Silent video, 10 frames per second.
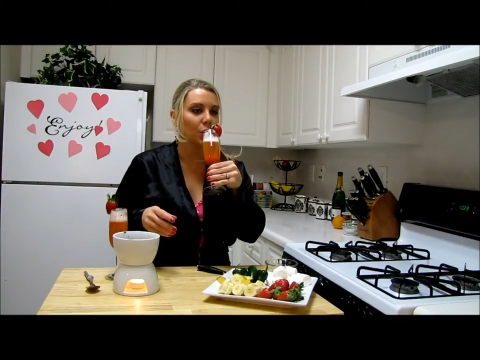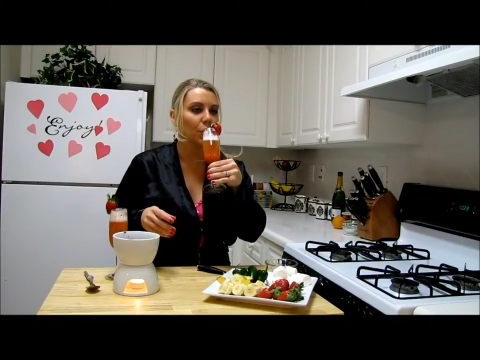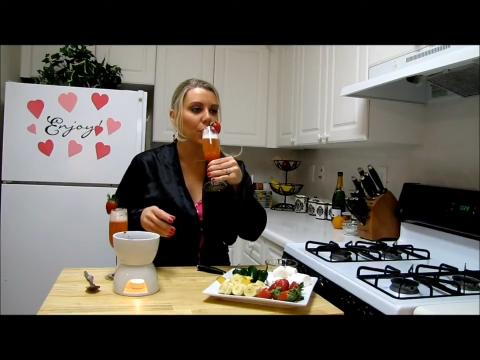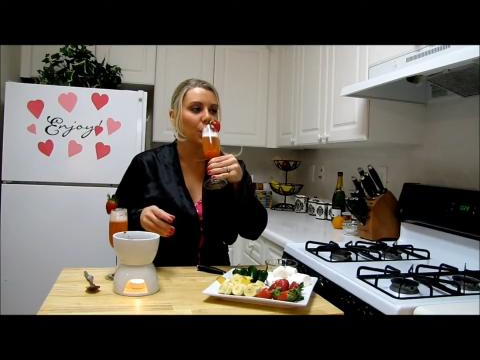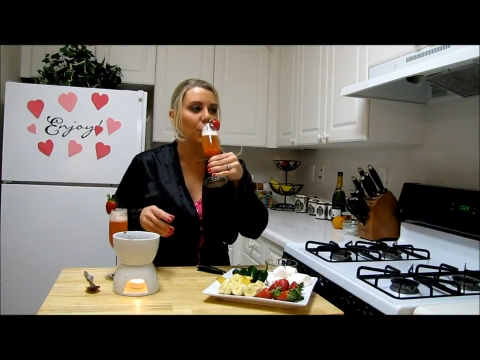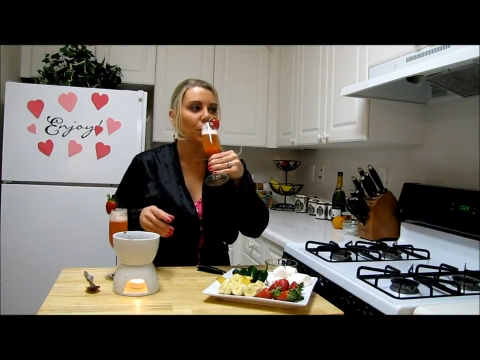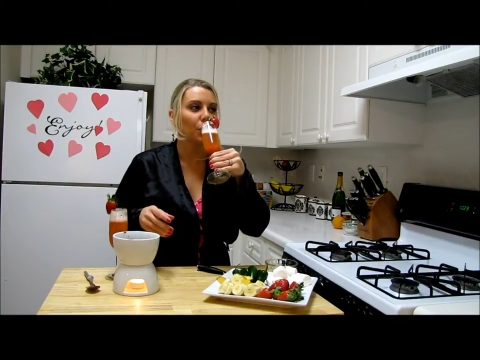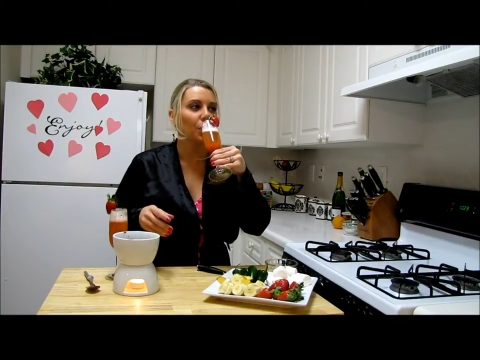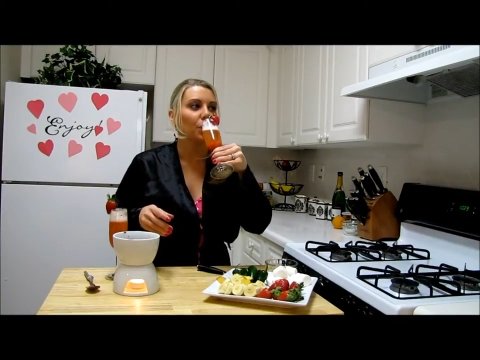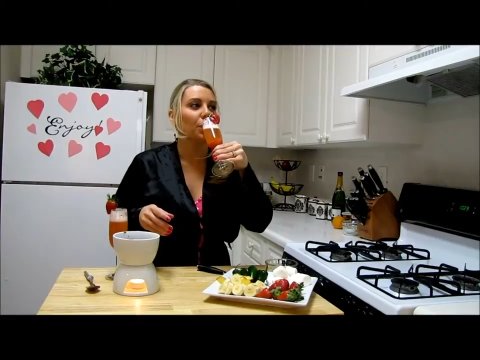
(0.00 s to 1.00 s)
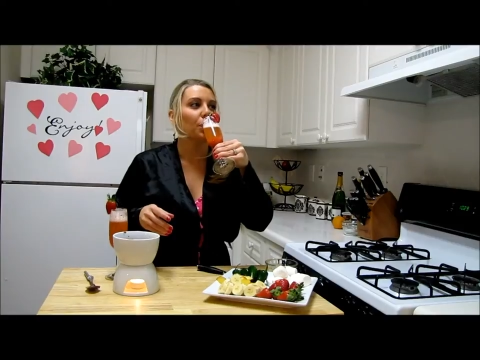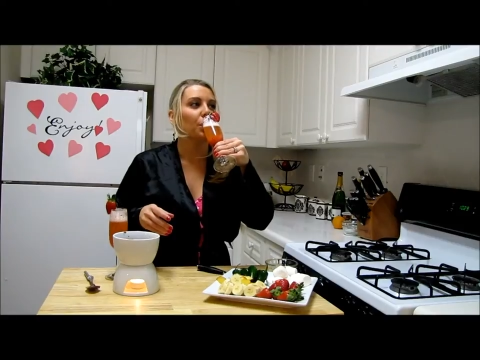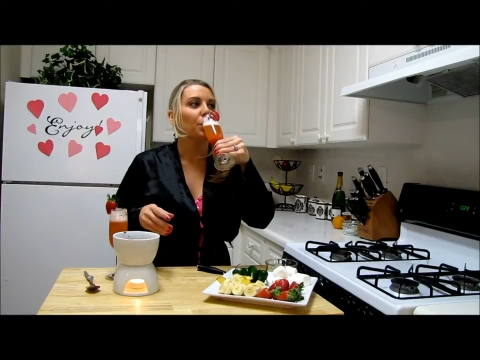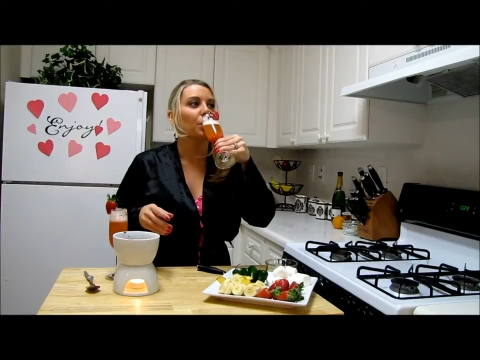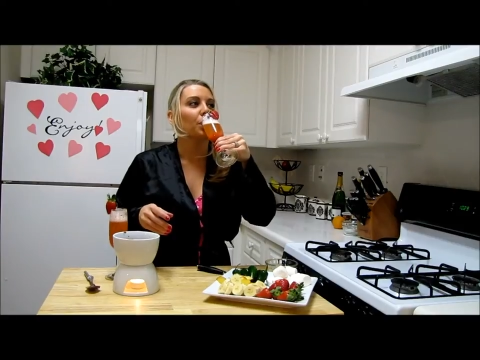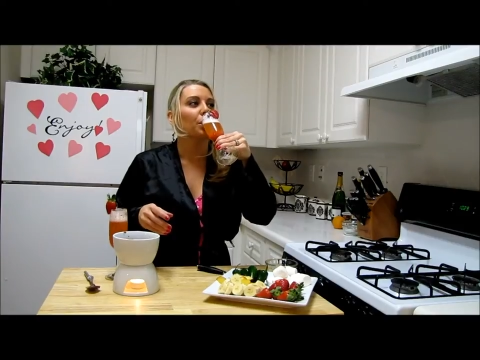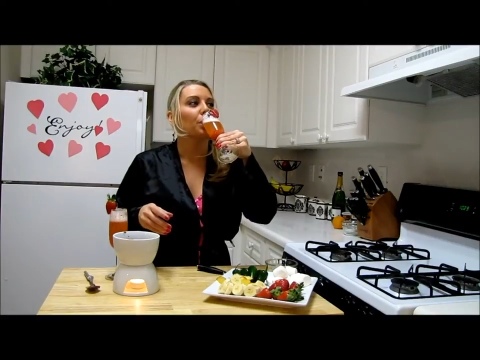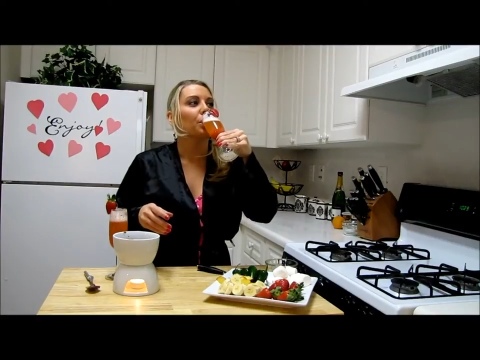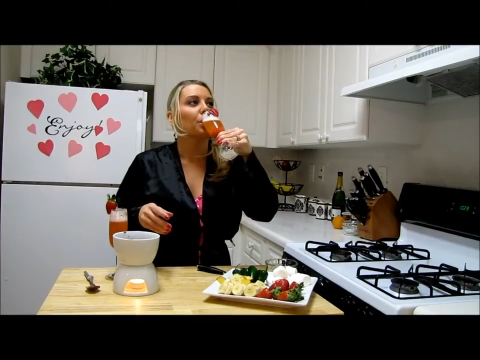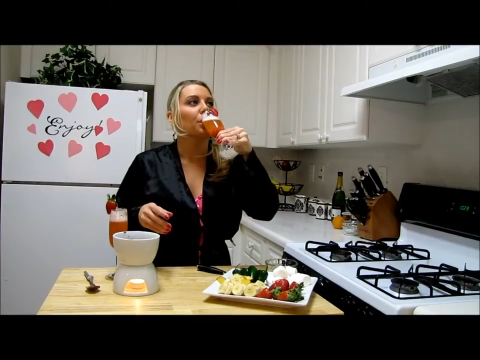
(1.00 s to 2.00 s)

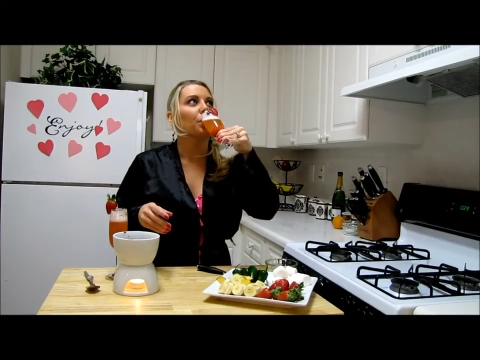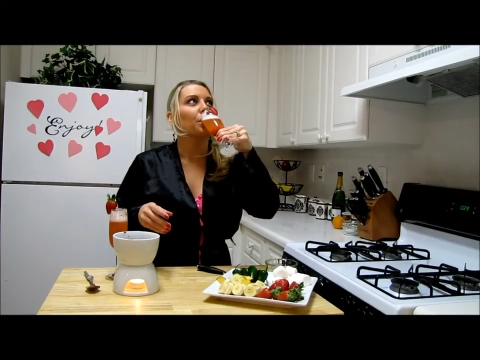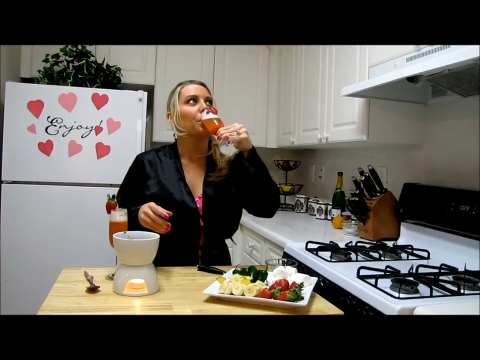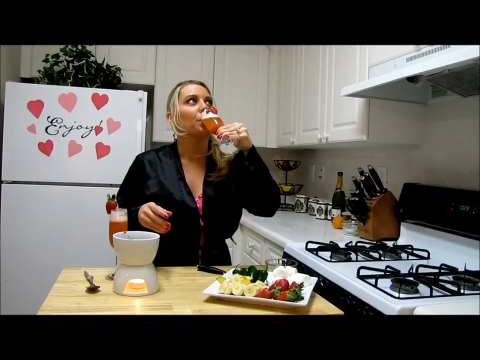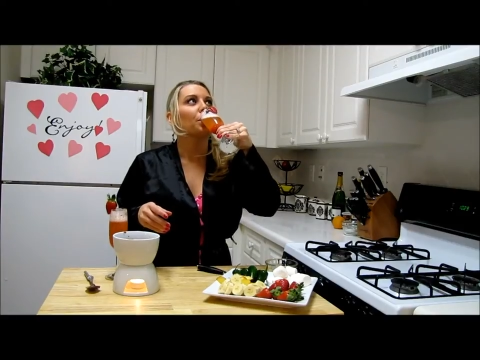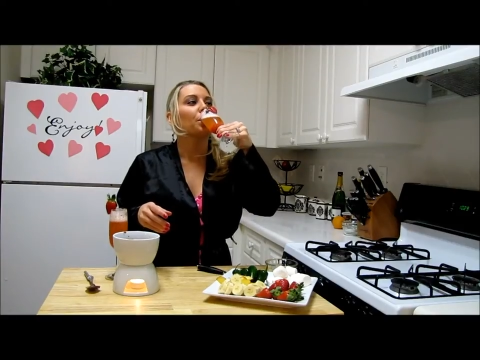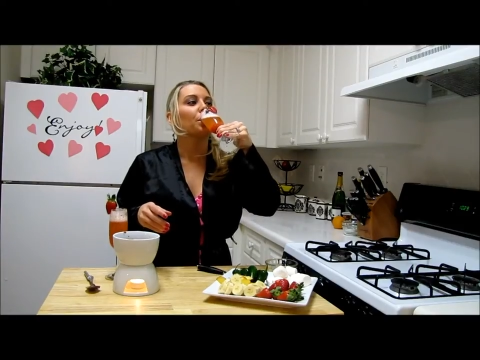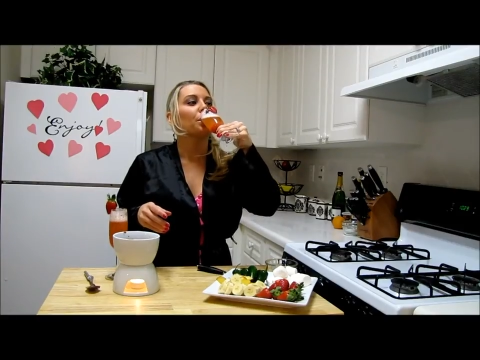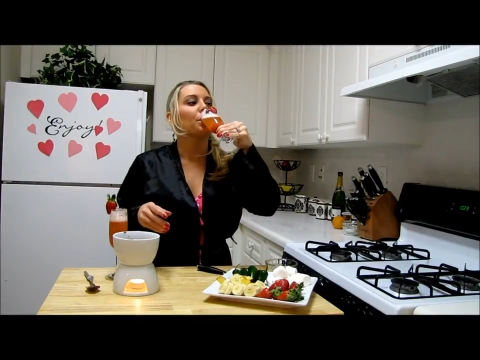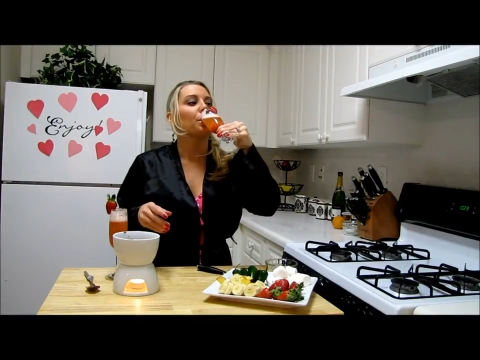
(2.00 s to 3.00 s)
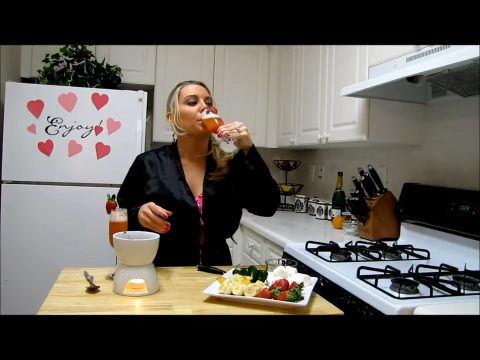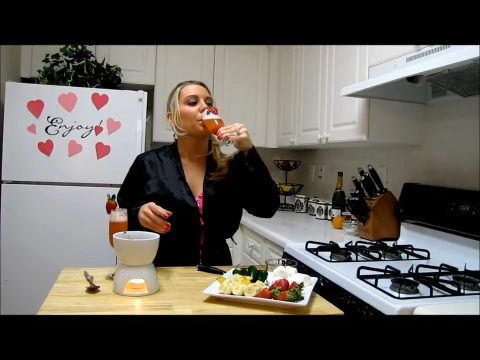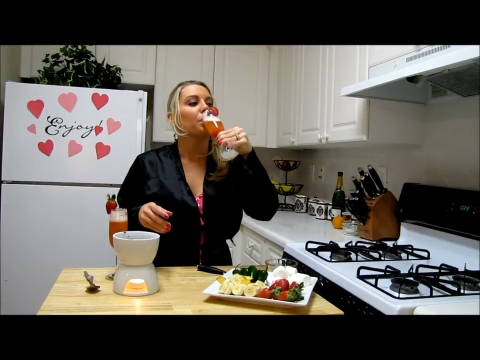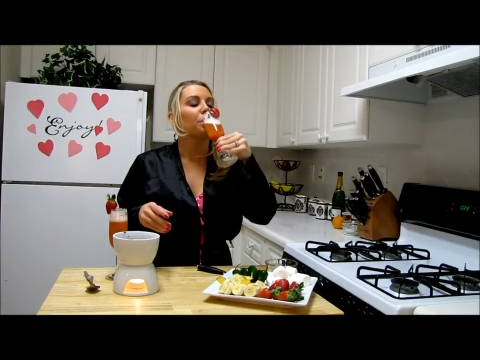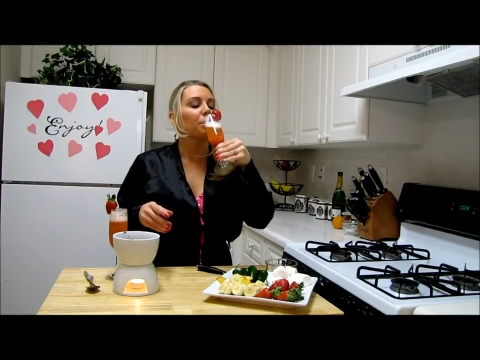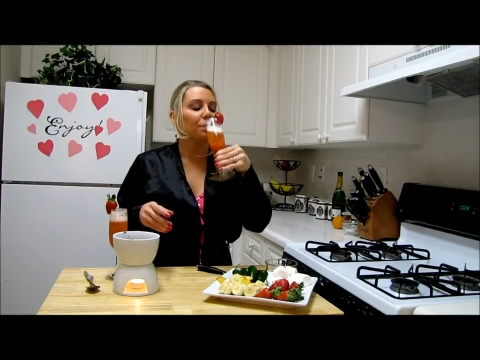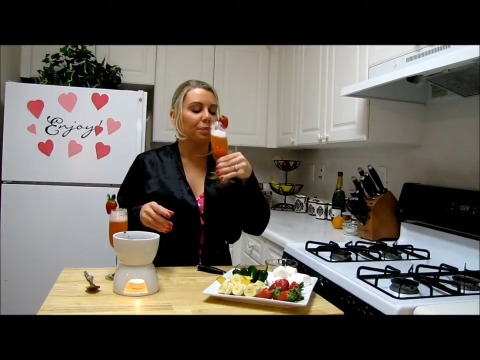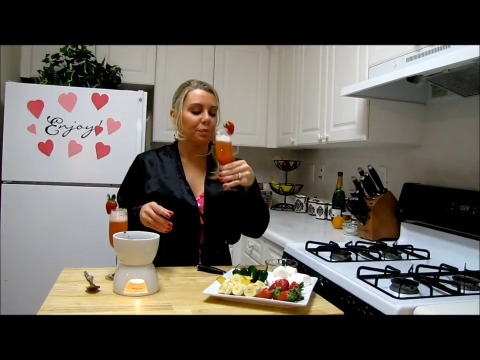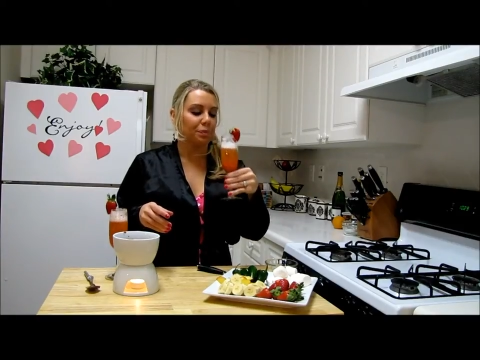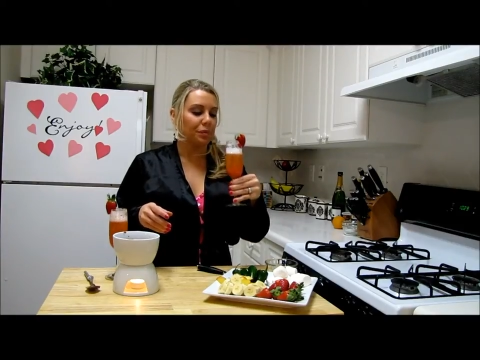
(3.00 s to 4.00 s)

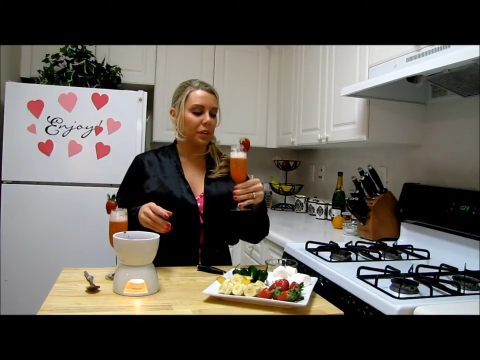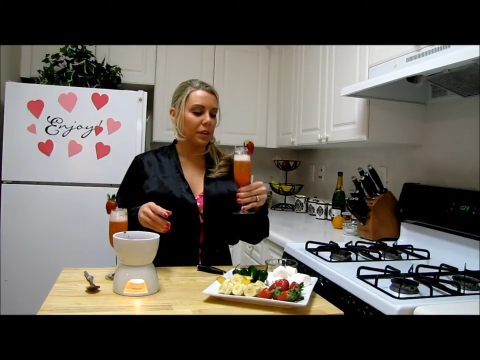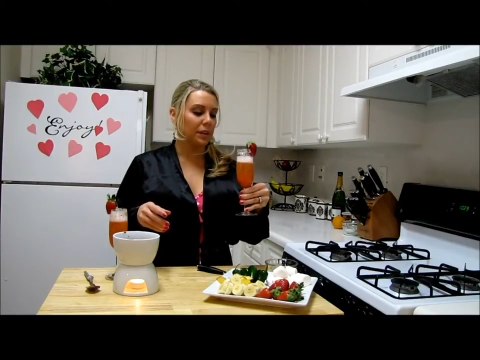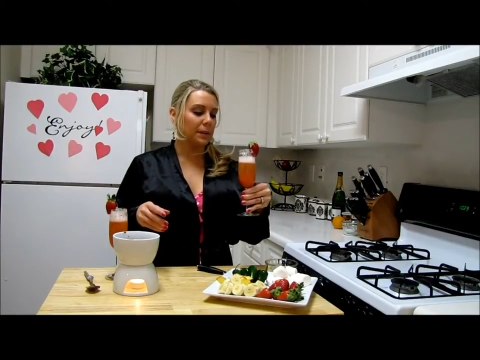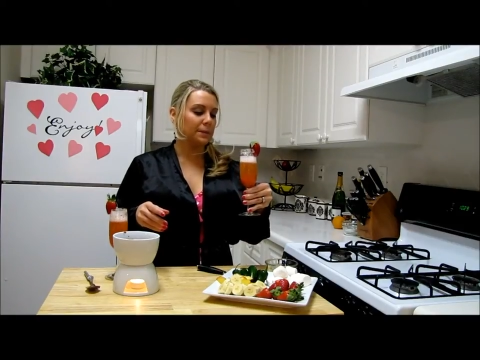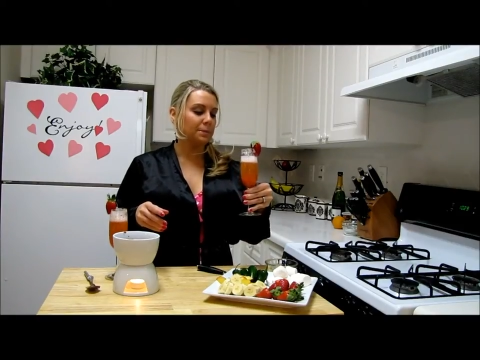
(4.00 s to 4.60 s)
Nothing is said.